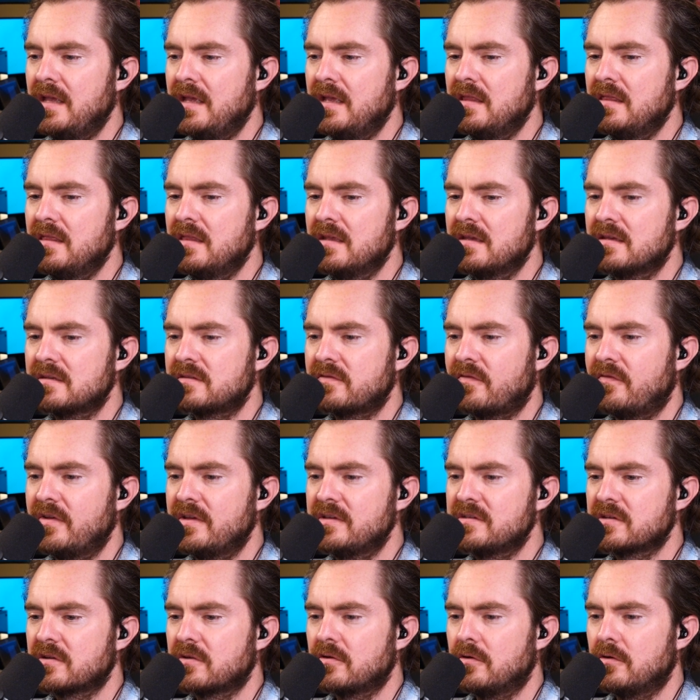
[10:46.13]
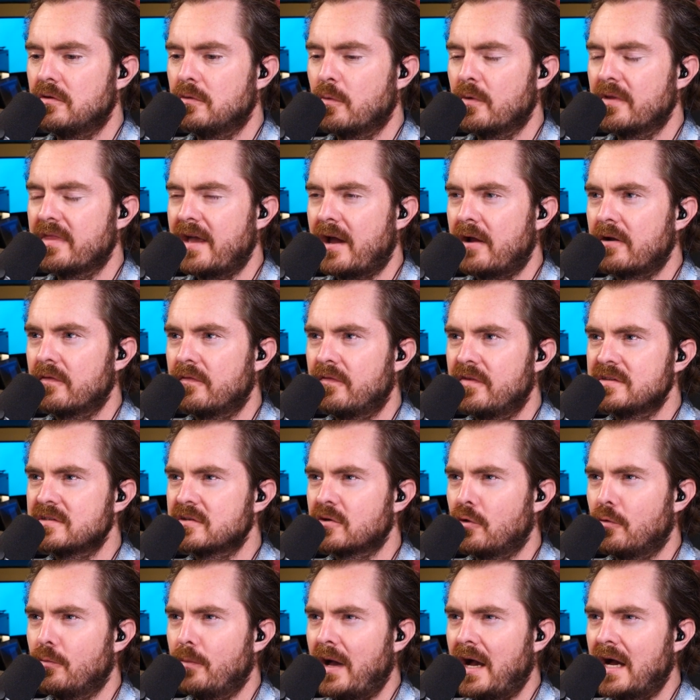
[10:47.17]
in this physical without a
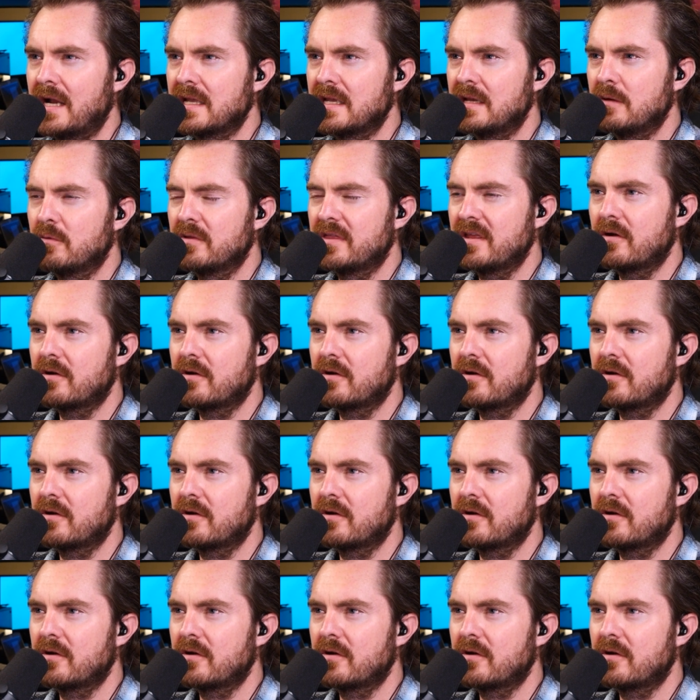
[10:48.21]
physical body, without